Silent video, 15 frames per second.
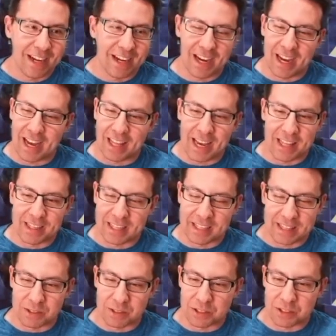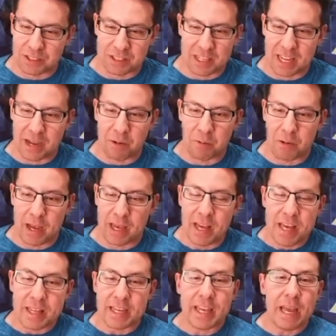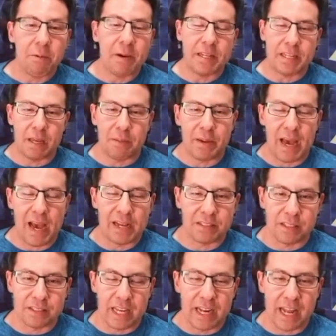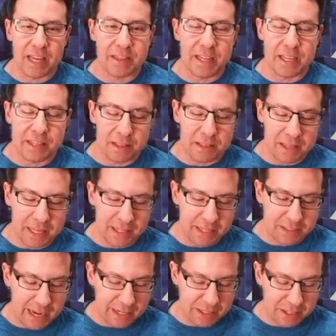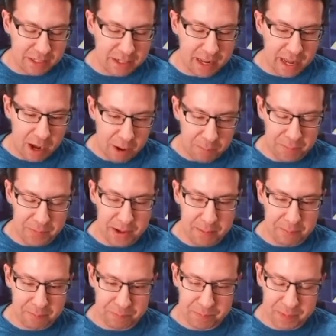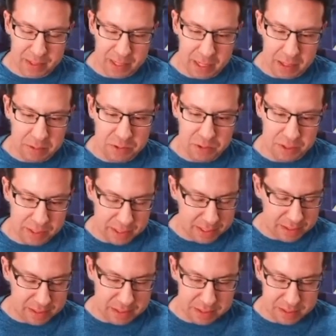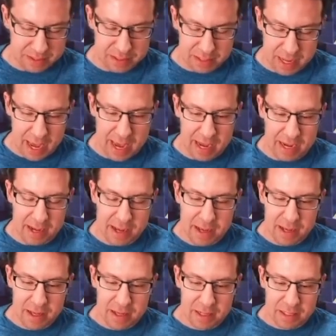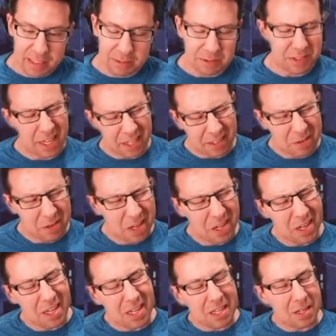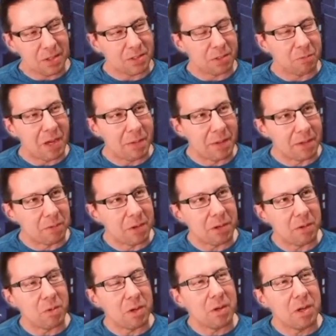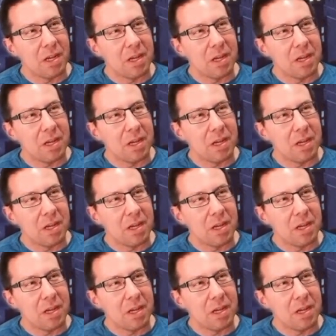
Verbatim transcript: I, I think they just can't wait. They can't wait to get past this. And I think the thing that's actually going to help them, I was looking at this today because I was like, you know, I was like, wait a minute, wait, what?